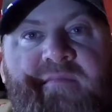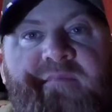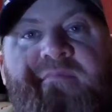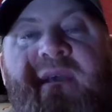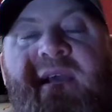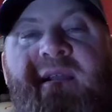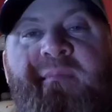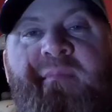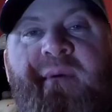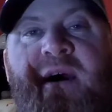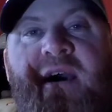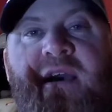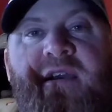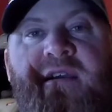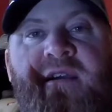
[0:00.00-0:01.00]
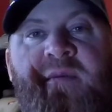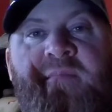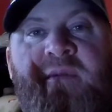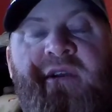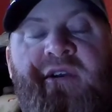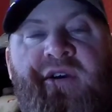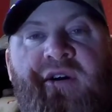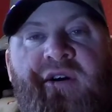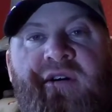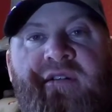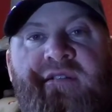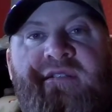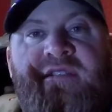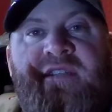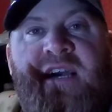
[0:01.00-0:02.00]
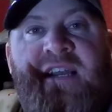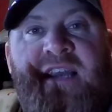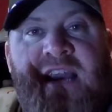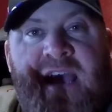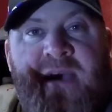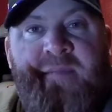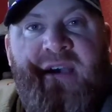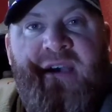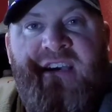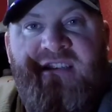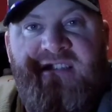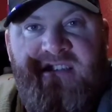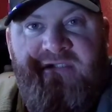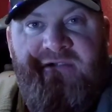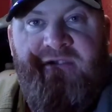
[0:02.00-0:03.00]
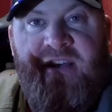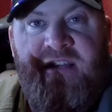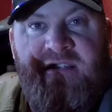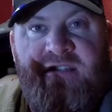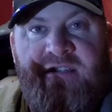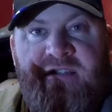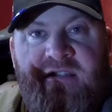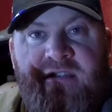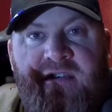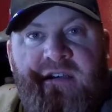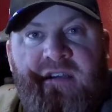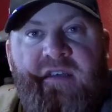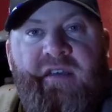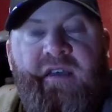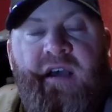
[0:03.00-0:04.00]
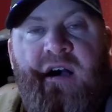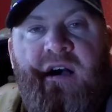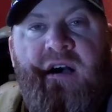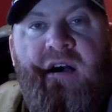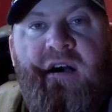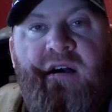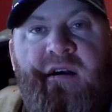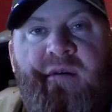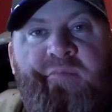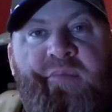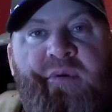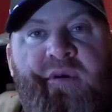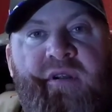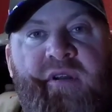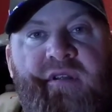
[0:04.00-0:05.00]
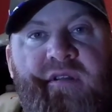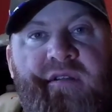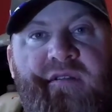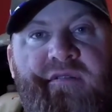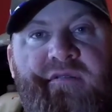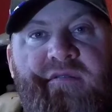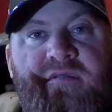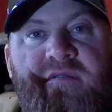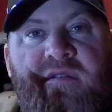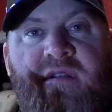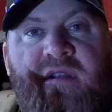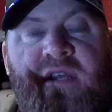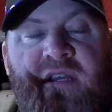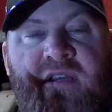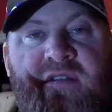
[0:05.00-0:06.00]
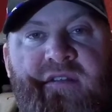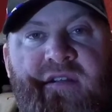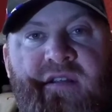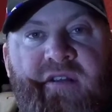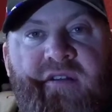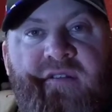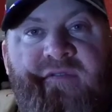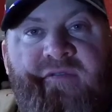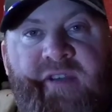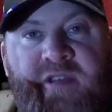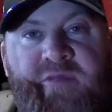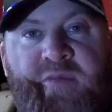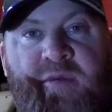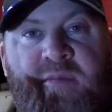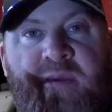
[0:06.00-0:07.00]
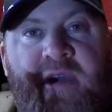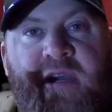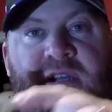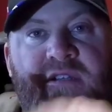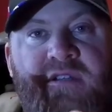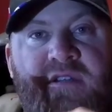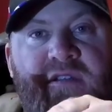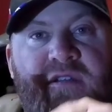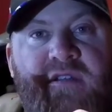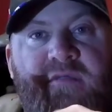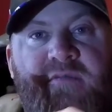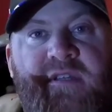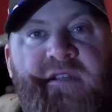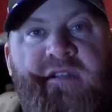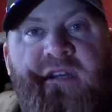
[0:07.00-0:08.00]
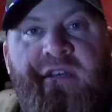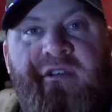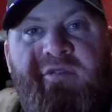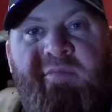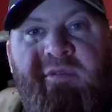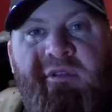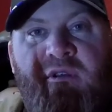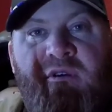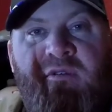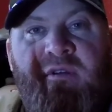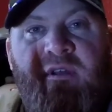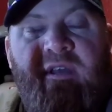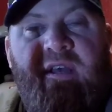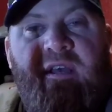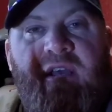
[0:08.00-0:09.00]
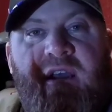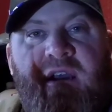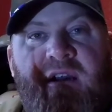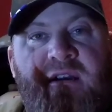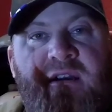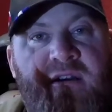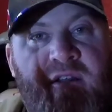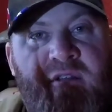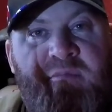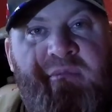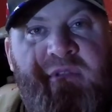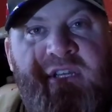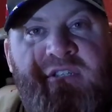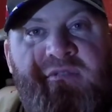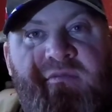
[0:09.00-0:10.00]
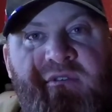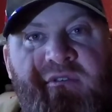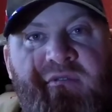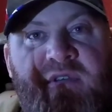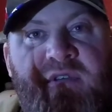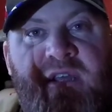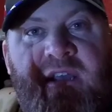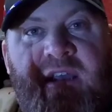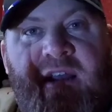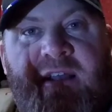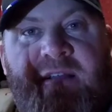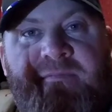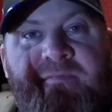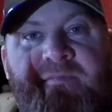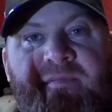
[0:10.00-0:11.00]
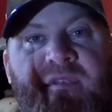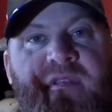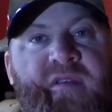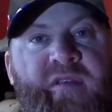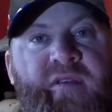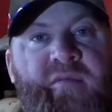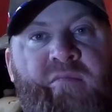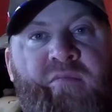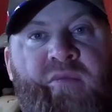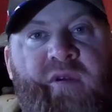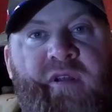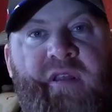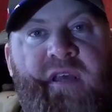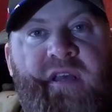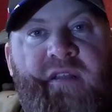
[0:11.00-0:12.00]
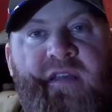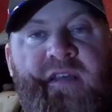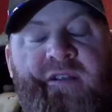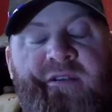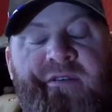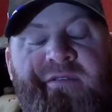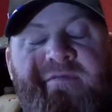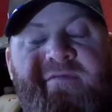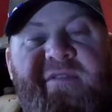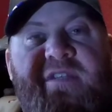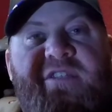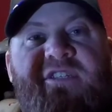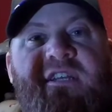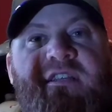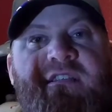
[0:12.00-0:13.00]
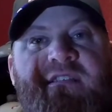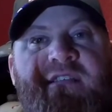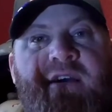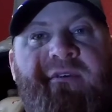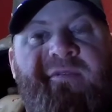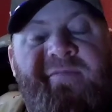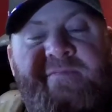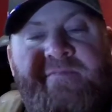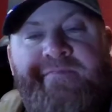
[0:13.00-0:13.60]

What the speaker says: made by a company called Dynamic Defense. Put a link to their Facebook page and the details below, and another place where you can get it. More to that later. Let's check this out.